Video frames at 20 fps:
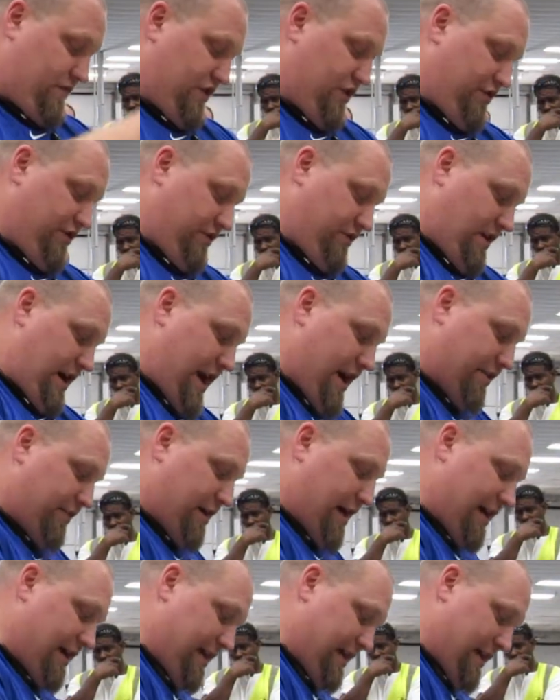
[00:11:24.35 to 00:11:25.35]
to the ground
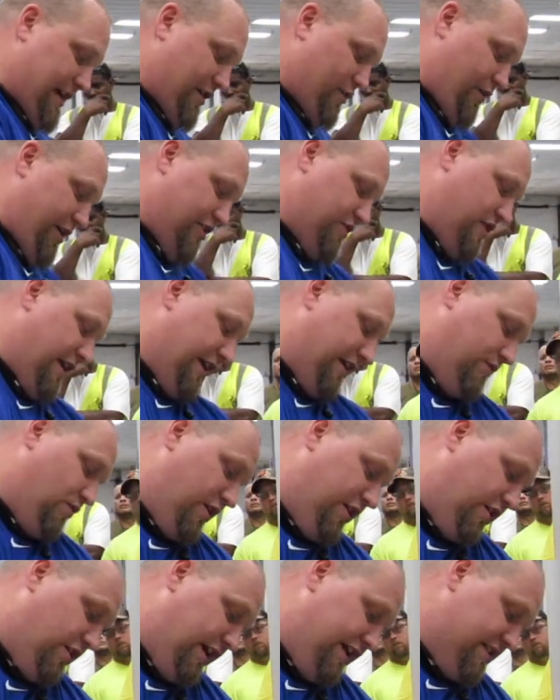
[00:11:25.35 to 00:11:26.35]
right here, and we try to
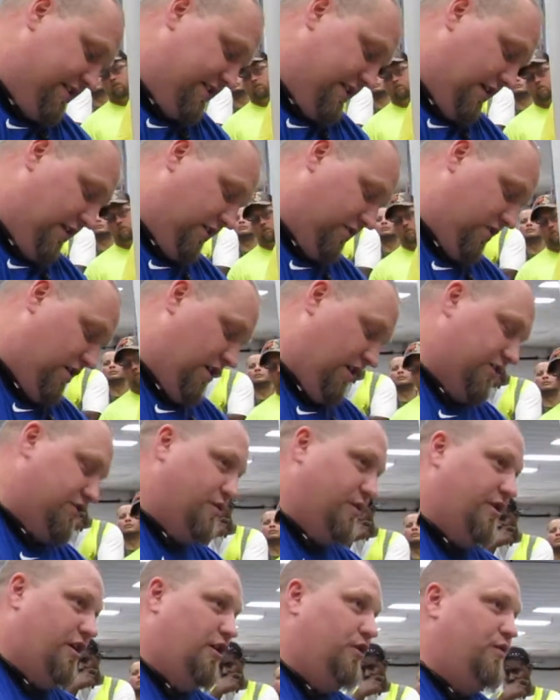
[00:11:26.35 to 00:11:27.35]
run our caulk
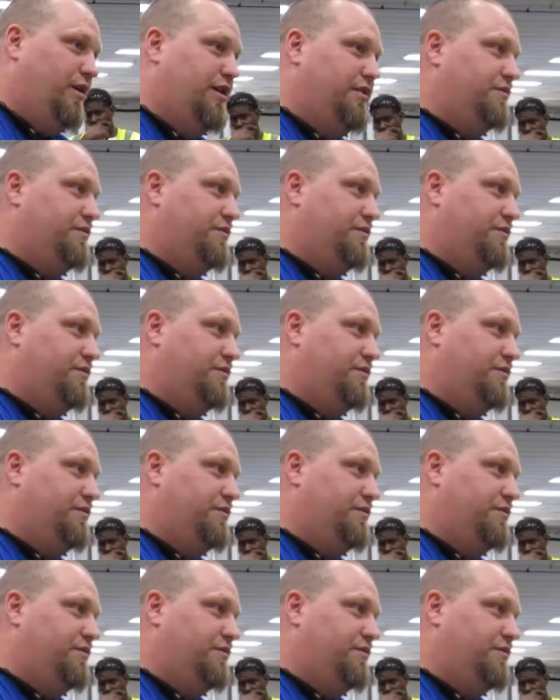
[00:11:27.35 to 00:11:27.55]
joint all the way